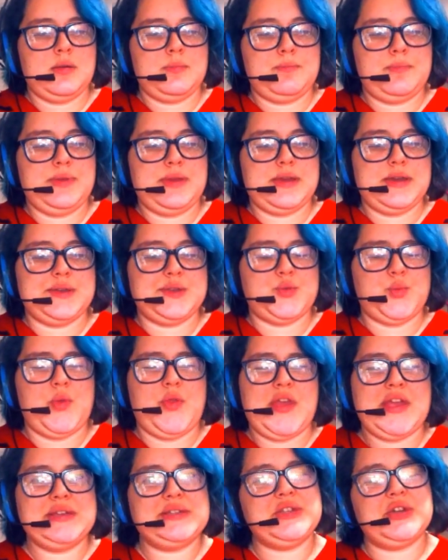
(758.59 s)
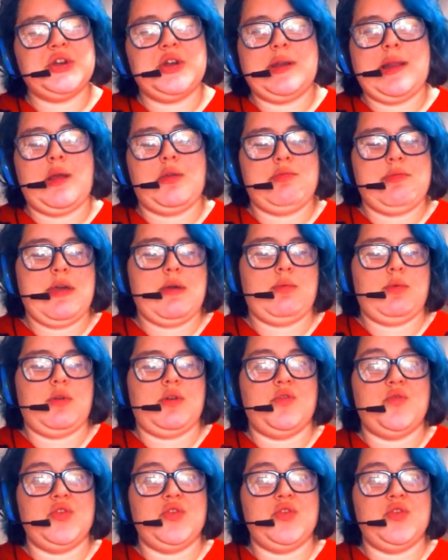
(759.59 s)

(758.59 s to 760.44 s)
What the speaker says: Because when they started out, they were